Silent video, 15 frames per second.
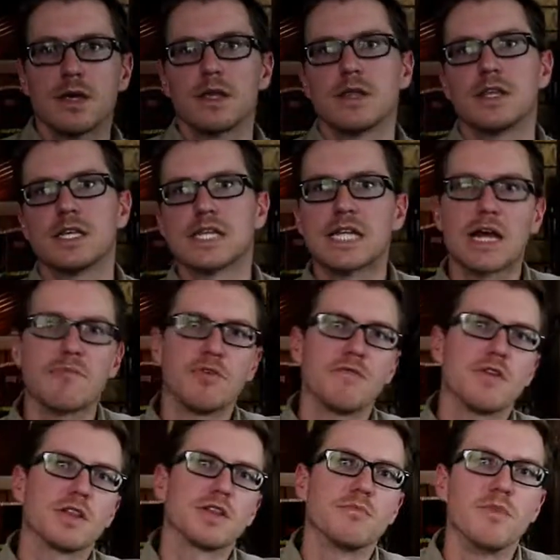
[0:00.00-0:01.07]
This time we've
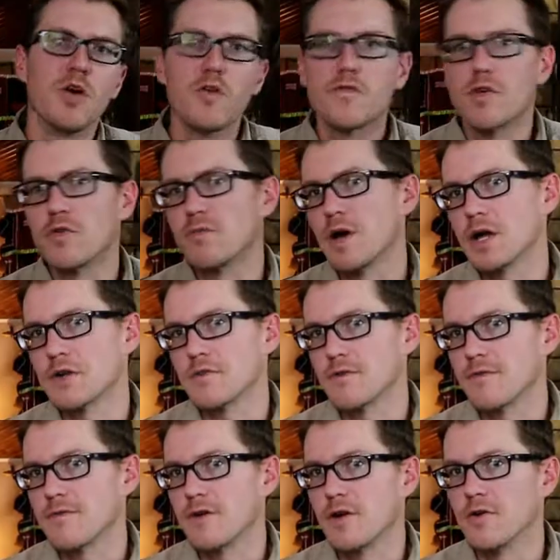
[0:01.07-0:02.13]
got the Movo
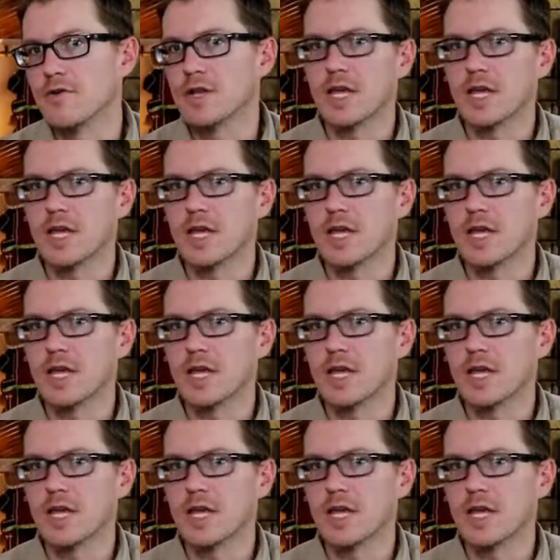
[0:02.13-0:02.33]
microphone,